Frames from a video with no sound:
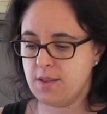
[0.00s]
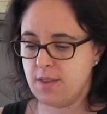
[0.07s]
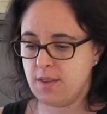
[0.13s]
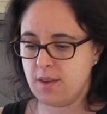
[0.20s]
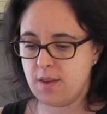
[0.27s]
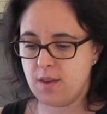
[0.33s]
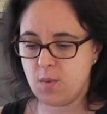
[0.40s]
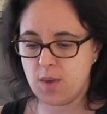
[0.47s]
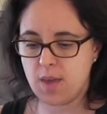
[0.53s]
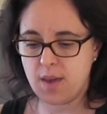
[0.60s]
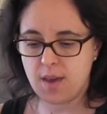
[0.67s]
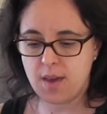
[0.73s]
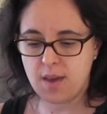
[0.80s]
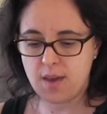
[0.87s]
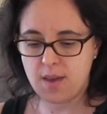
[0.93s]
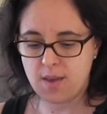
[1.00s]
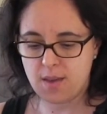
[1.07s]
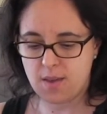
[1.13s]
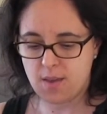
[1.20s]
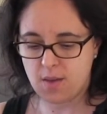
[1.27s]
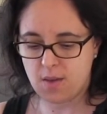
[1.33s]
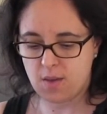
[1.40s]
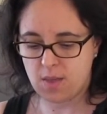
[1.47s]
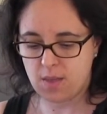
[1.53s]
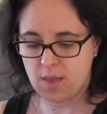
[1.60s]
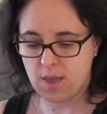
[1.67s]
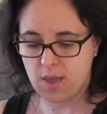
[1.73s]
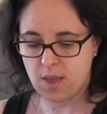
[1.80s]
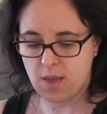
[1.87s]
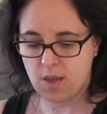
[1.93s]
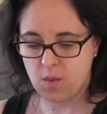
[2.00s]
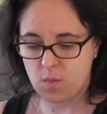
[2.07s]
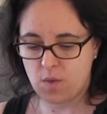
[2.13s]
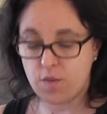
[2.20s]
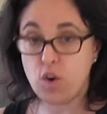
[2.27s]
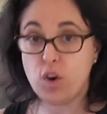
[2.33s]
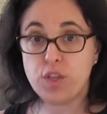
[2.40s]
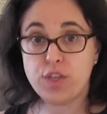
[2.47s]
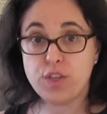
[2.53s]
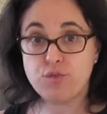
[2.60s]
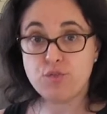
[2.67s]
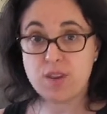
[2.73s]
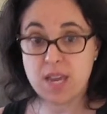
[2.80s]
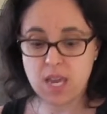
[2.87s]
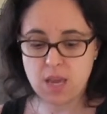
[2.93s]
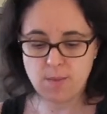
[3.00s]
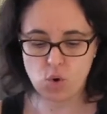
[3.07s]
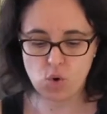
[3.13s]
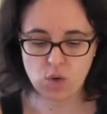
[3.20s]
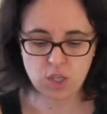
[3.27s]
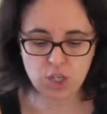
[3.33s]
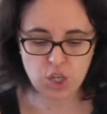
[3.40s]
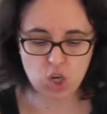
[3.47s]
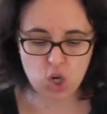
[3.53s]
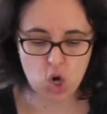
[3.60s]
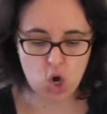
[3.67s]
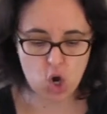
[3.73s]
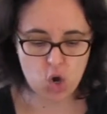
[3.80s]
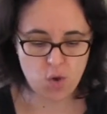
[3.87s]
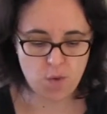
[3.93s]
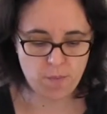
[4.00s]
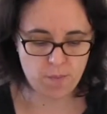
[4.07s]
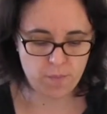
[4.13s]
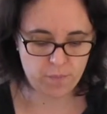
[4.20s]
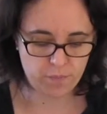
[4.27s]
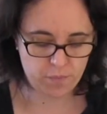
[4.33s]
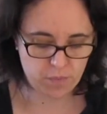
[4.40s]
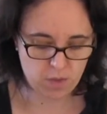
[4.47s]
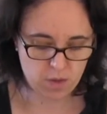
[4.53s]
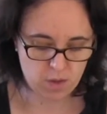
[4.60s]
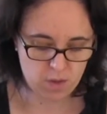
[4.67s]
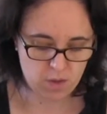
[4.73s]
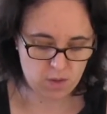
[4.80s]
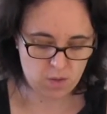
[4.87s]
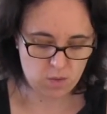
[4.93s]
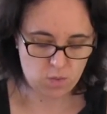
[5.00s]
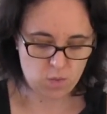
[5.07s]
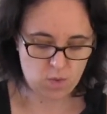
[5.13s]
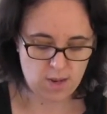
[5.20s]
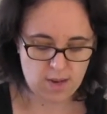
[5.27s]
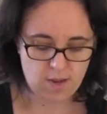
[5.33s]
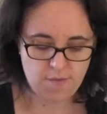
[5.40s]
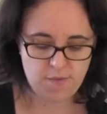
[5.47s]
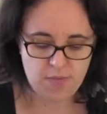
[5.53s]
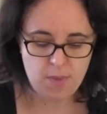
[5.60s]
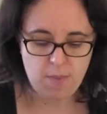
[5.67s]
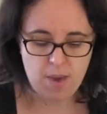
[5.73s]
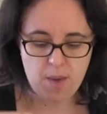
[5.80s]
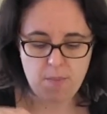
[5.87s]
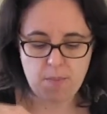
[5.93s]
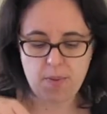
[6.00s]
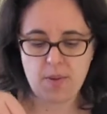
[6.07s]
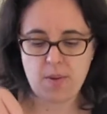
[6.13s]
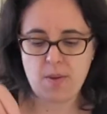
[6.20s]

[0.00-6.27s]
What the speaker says: There we are. We've got 3 more to go. We'll lift them up.